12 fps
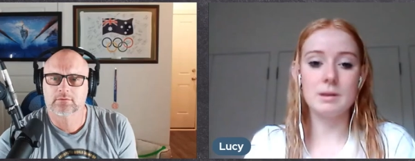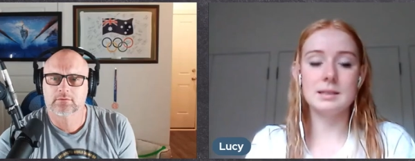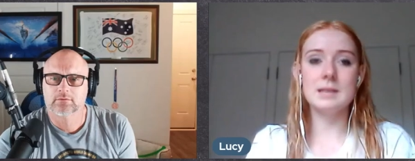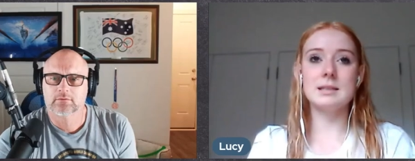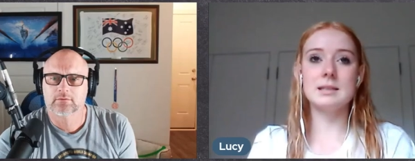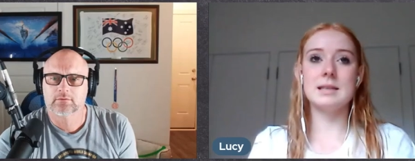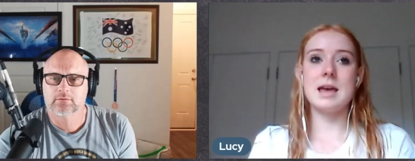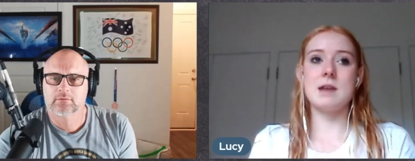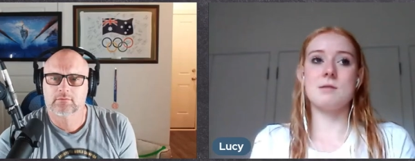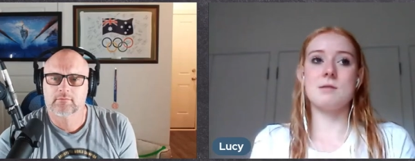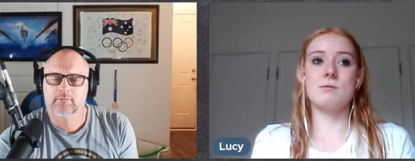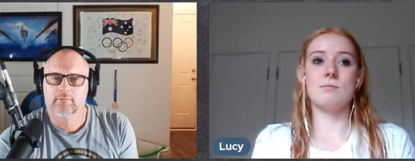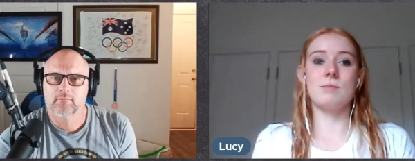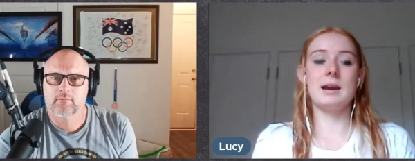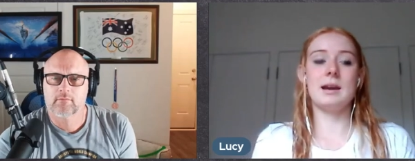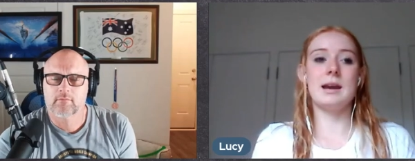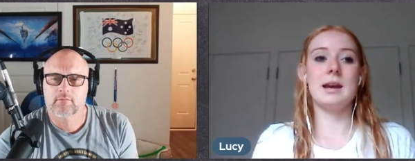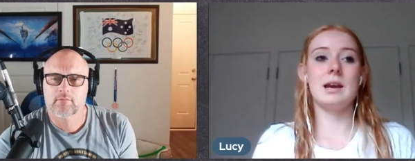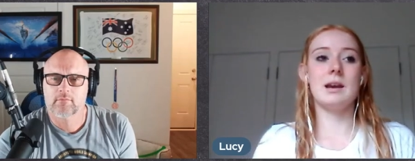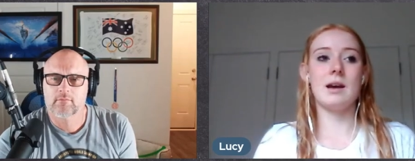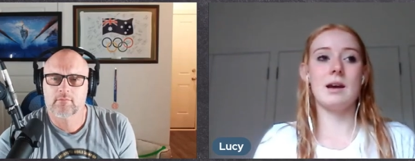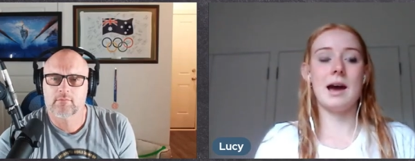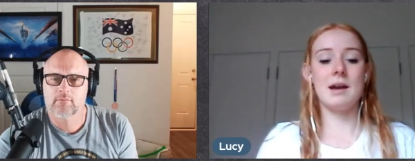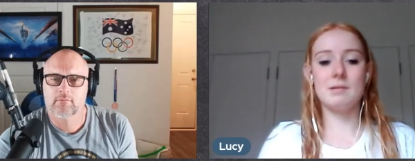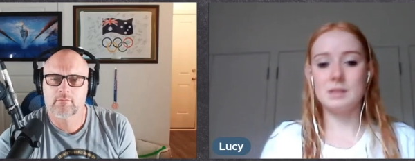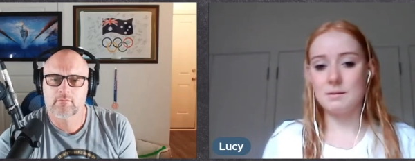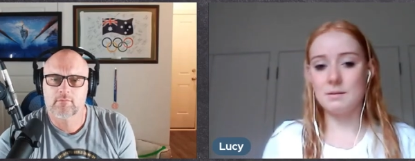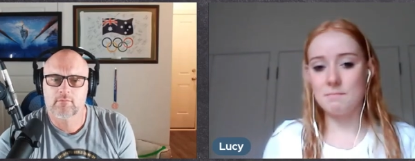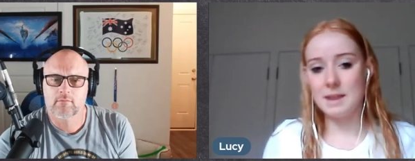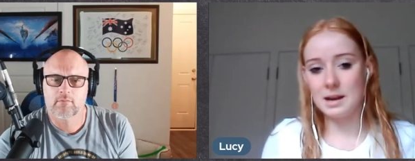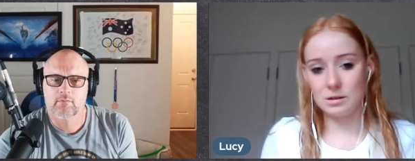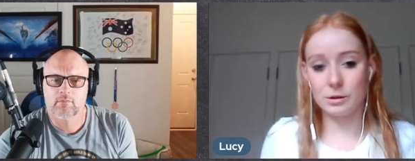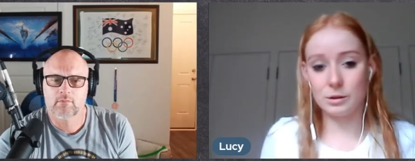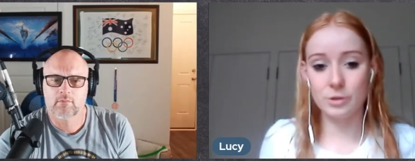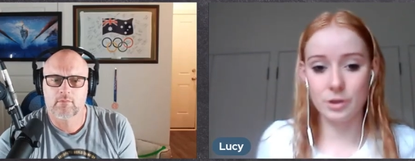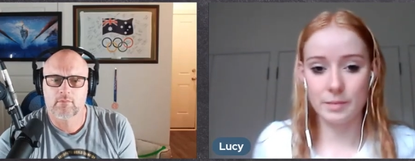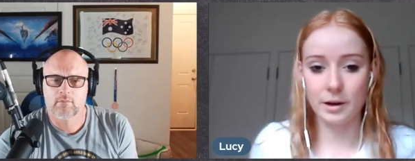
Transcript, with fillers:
Speaker 1: since then, we I had some meetings with Luke, my